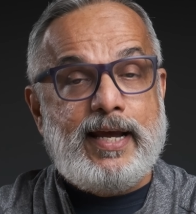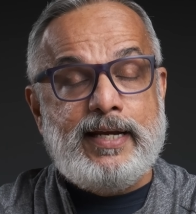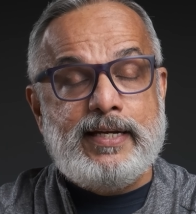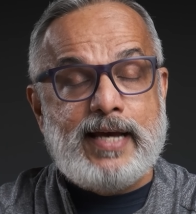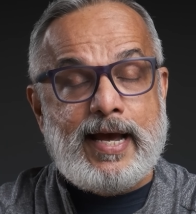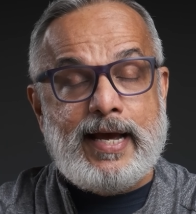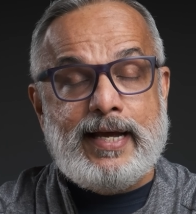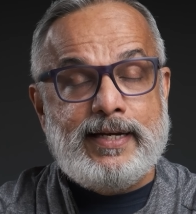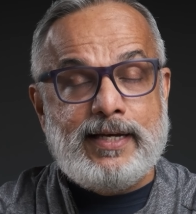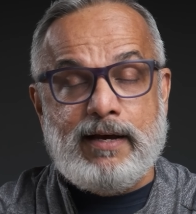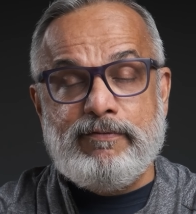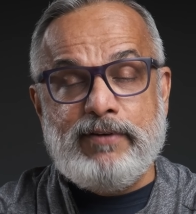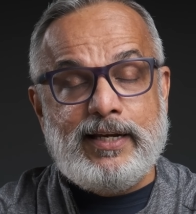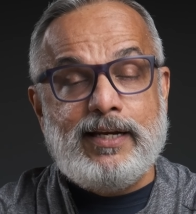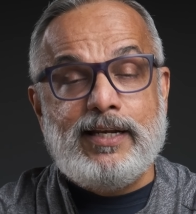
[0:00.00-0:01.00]
it had a
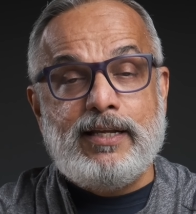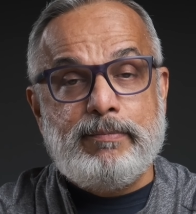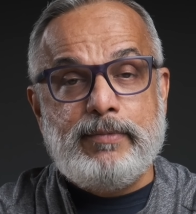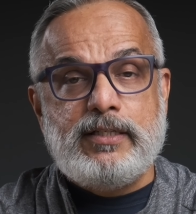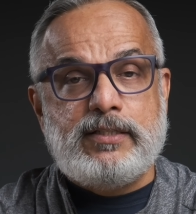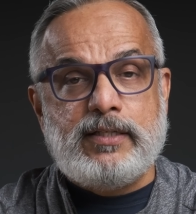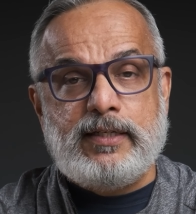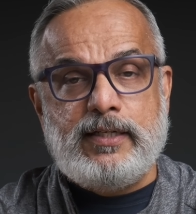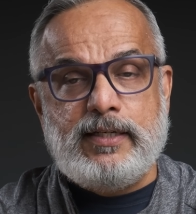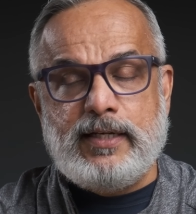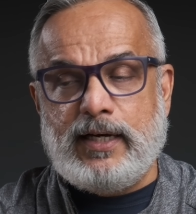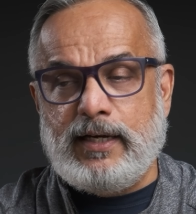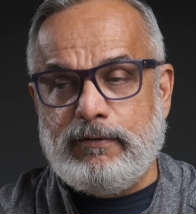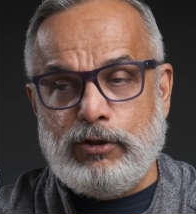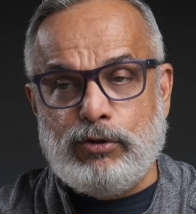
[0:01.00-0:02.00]
very limited
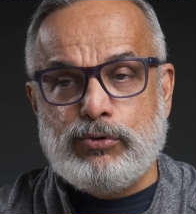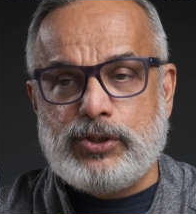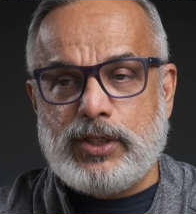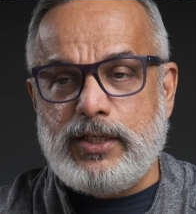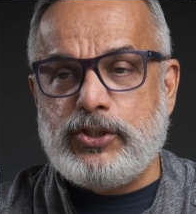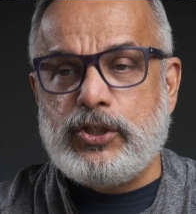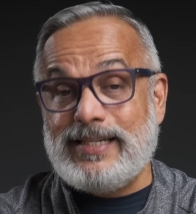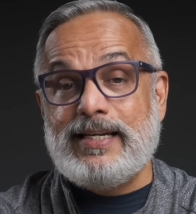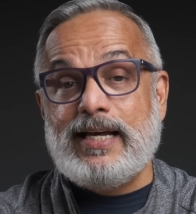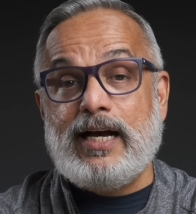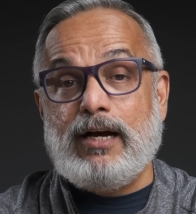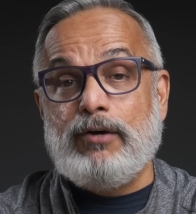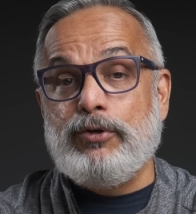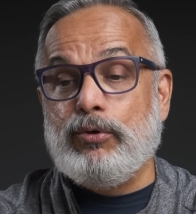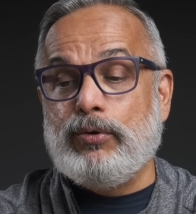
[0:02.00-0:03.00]
usage. Now you